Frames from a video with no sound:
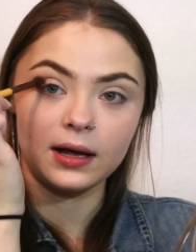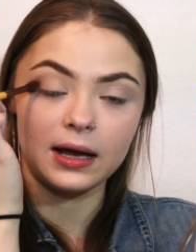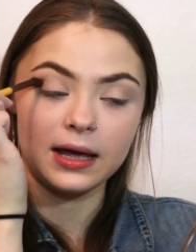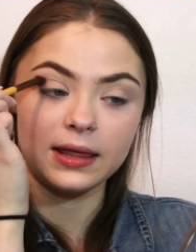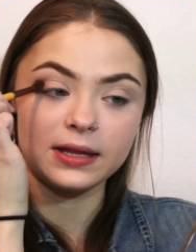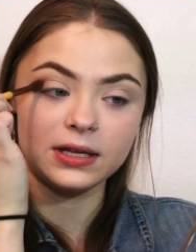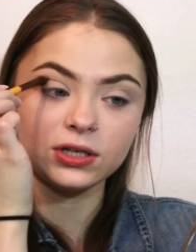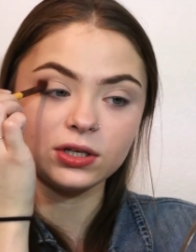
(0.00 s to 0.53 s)

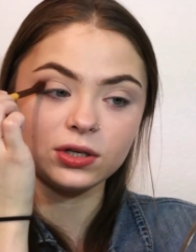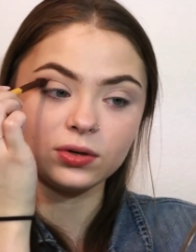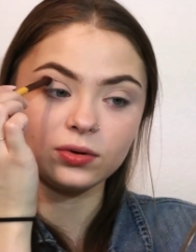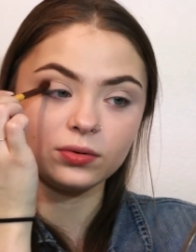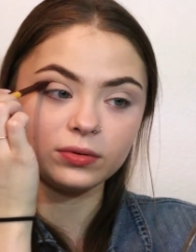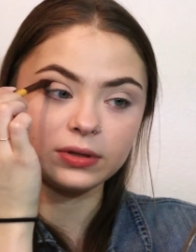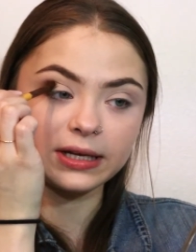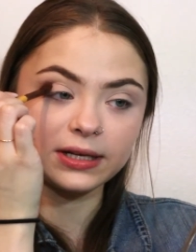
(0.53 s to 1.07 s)
and then
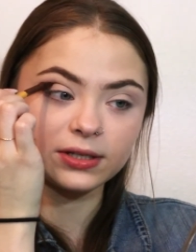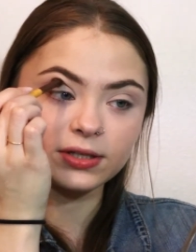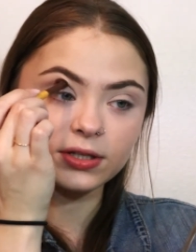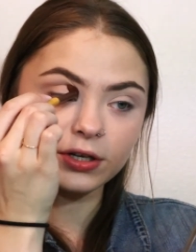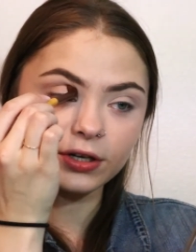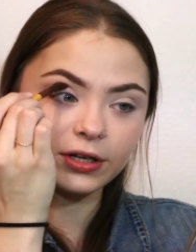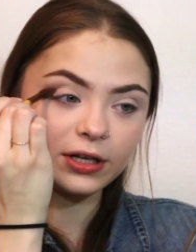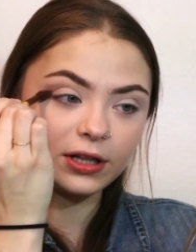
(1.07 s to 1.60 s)
do like
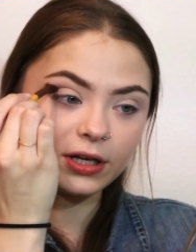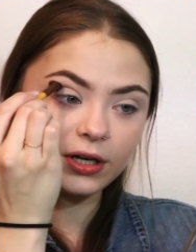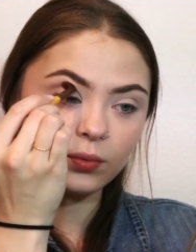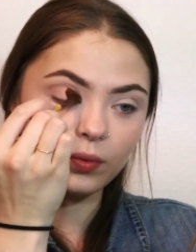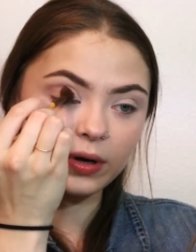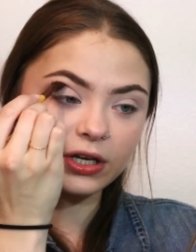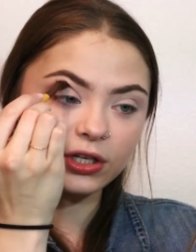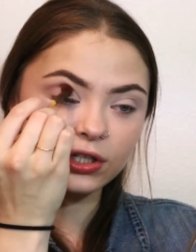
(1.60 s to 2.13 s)
circular
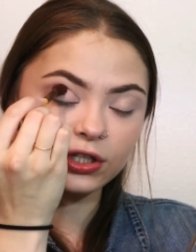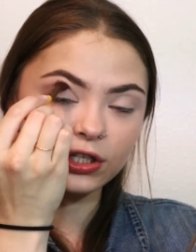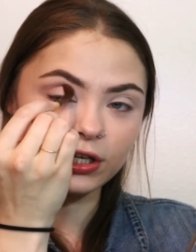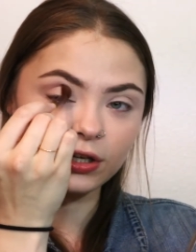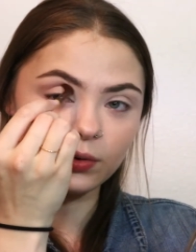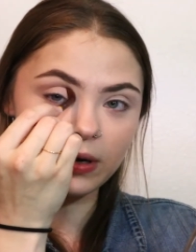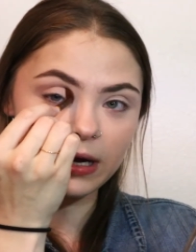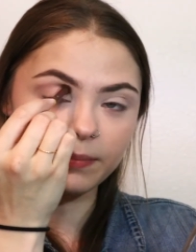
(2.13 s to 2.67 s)

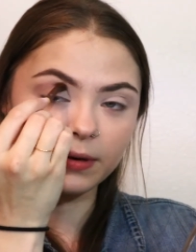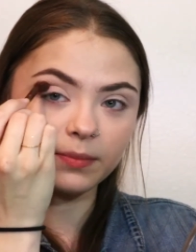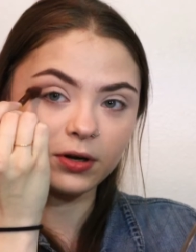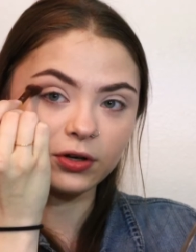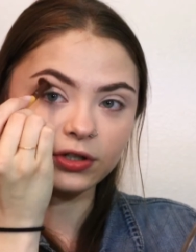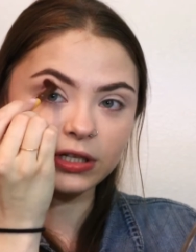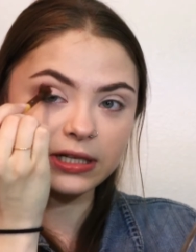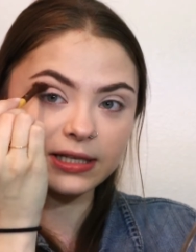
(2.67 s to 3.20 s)
windshield wiper
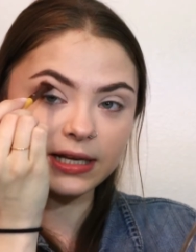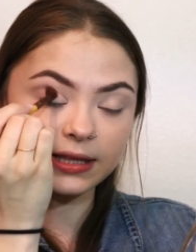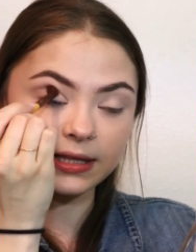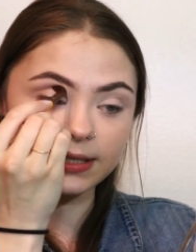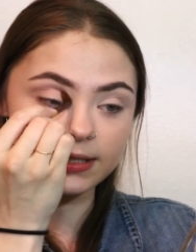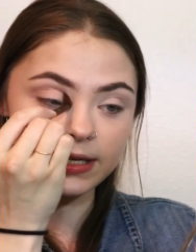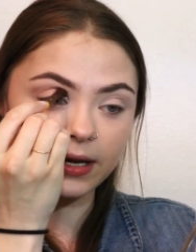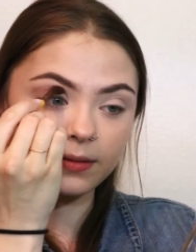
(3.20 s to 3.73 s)
motions at the
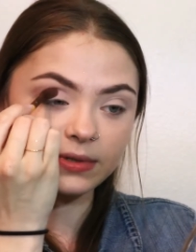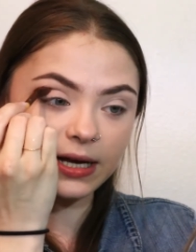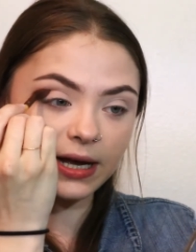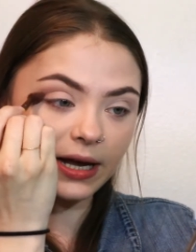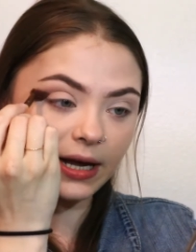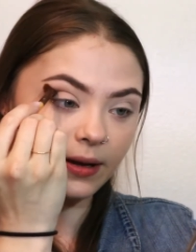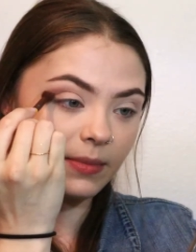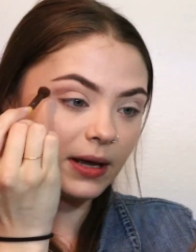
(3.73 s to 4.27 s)
same
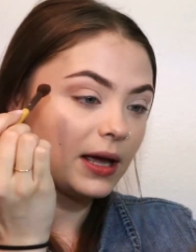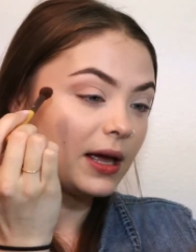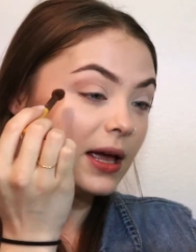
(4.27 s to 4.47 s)
time